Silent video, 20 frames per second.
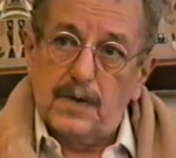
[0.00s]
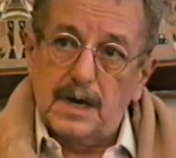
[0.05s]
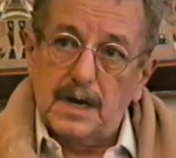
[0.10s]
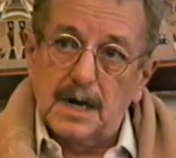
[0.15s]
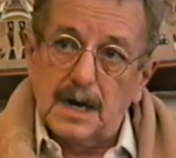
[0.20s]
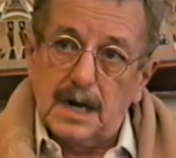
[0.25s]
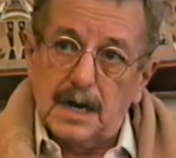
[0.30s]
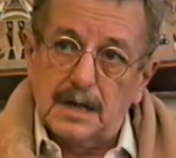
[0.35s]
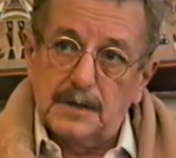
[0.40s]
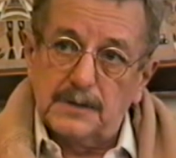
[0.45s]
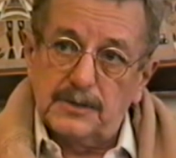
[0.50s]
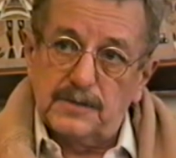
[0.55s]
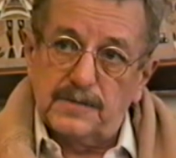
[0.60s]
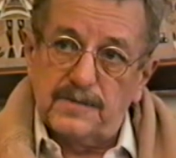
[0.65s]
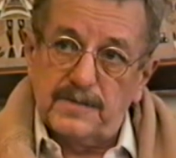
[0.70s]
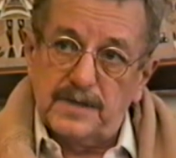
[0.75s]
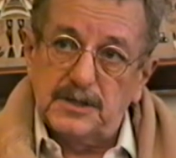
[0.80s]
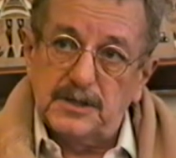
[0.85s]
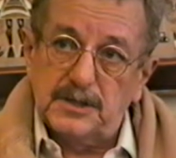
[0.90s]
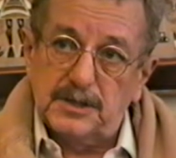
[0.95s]
realize
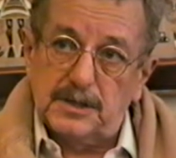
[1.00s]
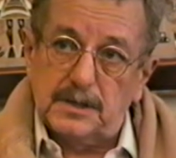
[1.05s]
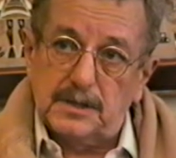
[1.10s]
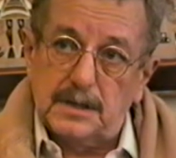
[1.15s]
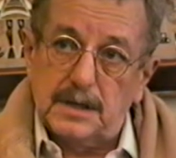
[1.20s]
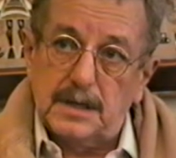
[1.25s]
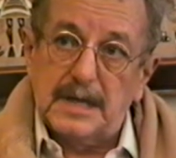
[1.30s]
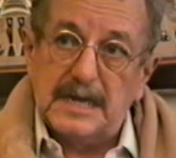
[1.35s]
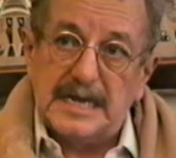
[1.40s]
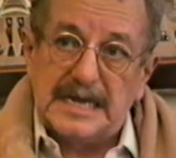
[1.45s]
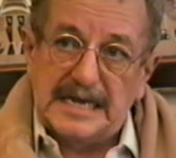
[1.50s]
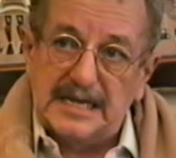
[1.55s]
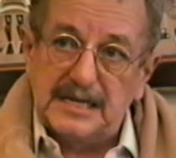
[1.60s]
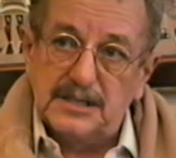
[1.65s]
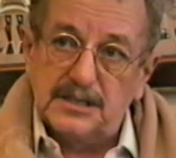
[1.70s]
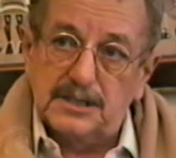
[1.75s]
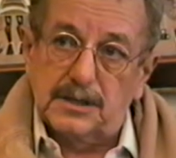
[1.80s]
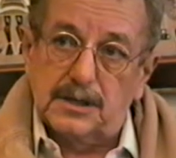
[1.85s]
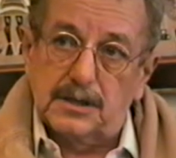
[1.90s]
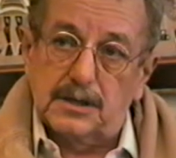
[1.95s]
your vision
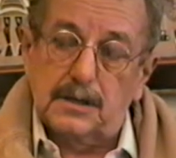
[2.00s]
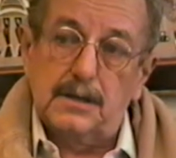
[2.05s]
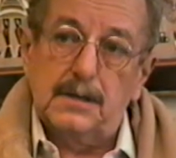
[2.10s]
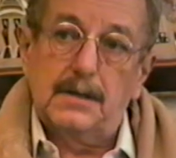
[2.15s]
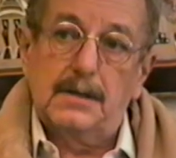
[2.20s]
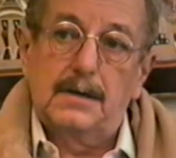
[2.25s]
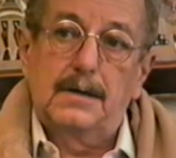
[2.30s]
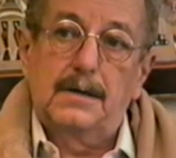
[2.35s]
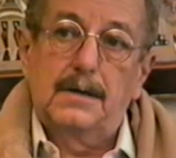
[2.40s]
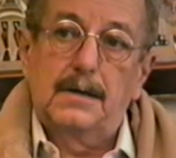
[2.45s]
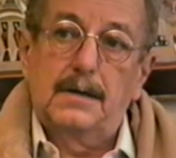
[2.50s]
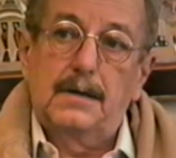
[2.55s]
easier,